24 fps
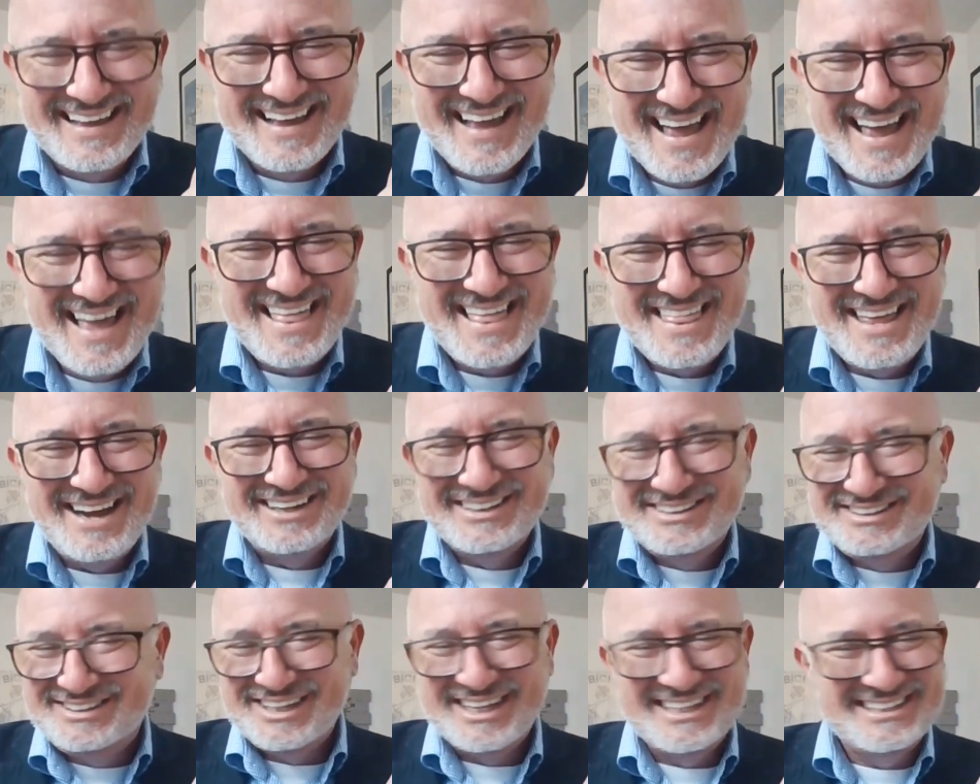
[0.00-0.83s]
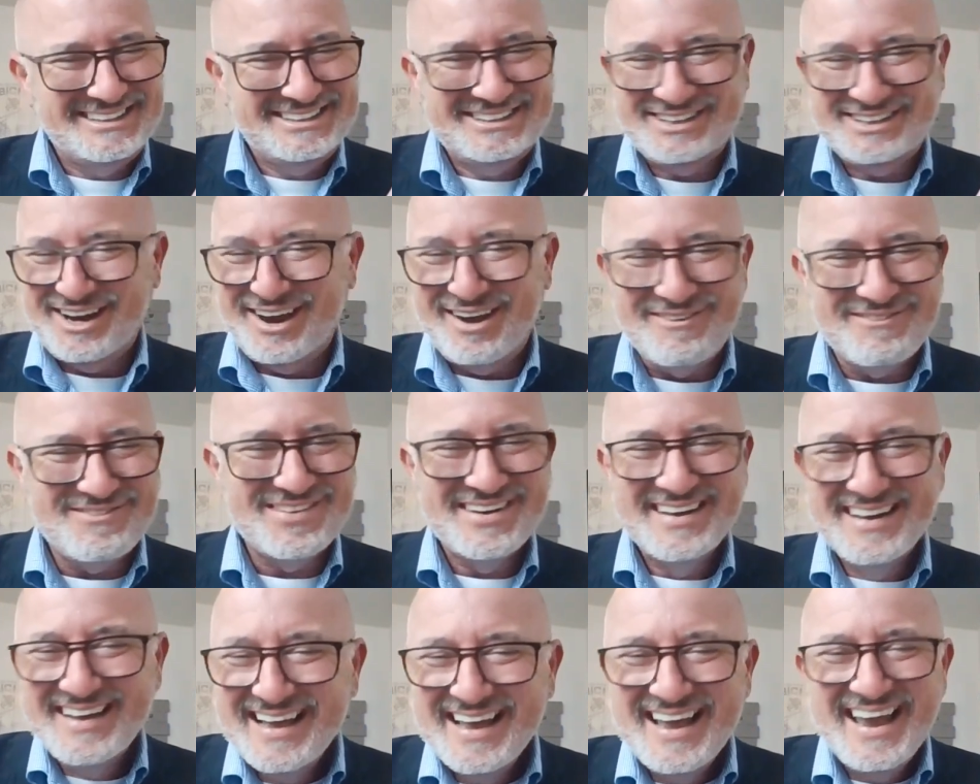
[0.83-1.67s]
They're just
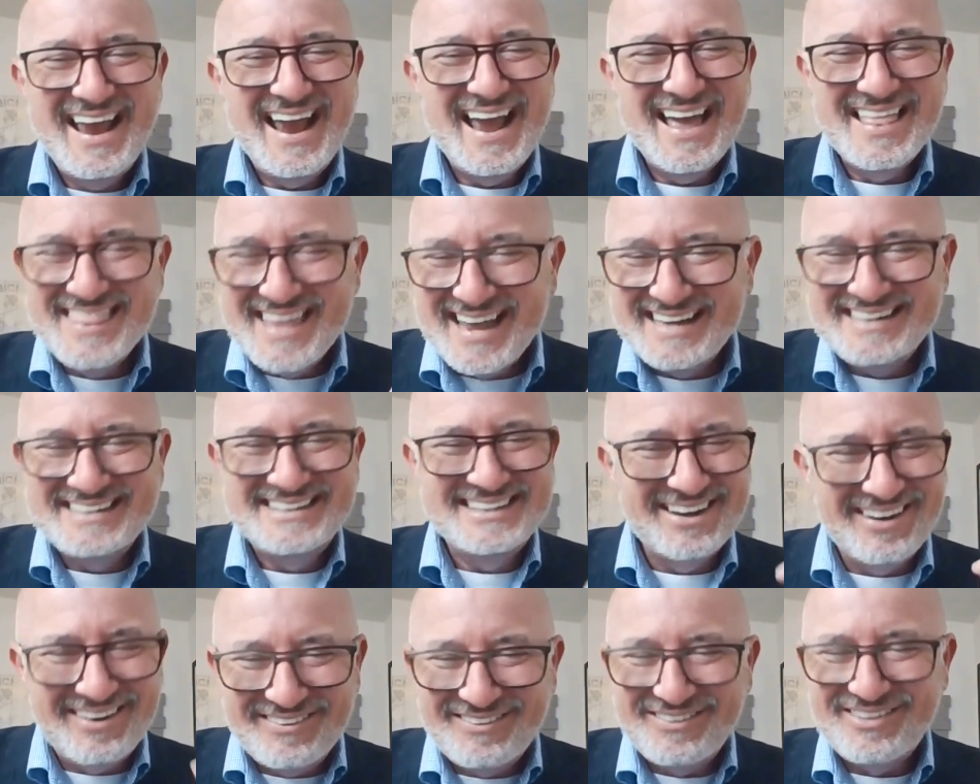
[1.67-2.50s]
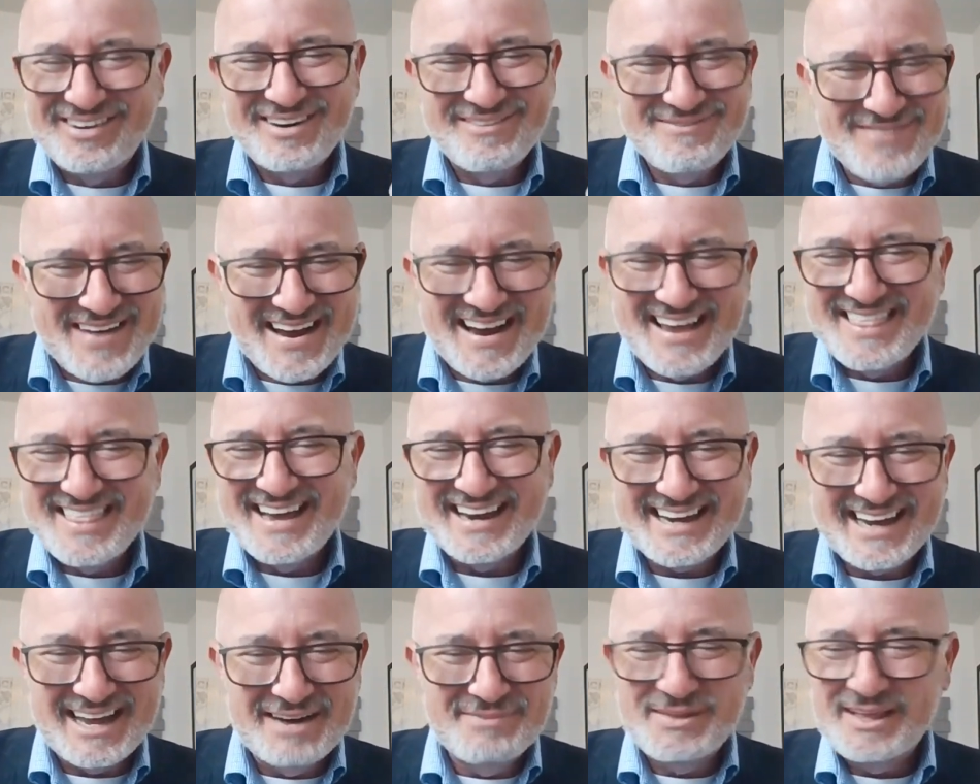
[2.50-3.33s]
cheap and they don't want to
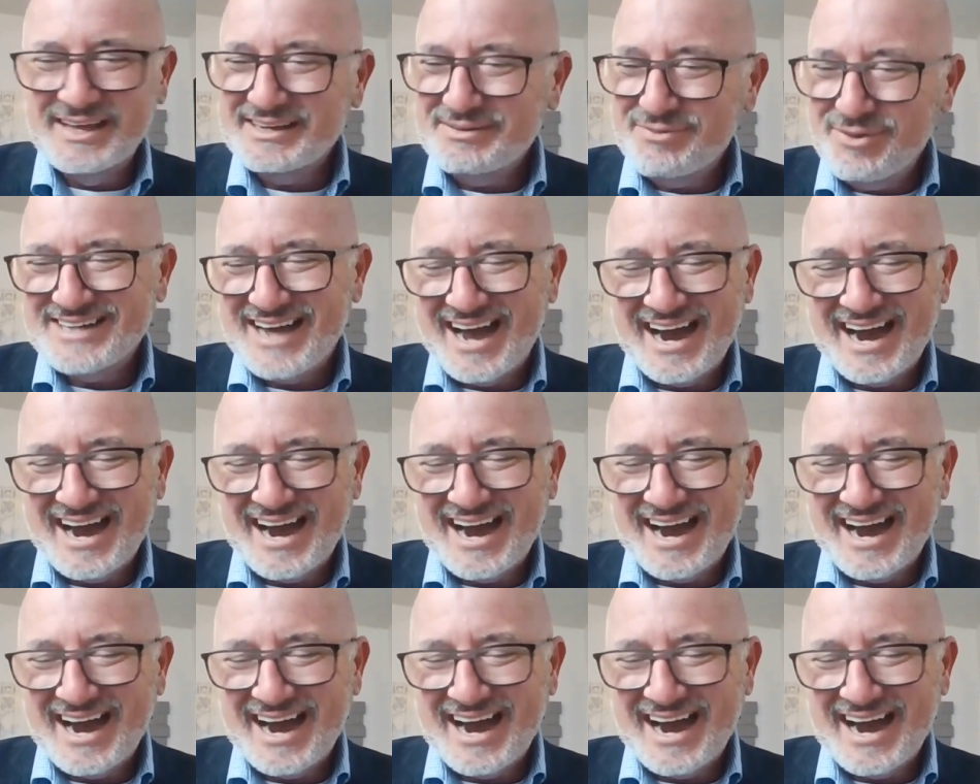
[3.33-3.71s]
pay that kind of,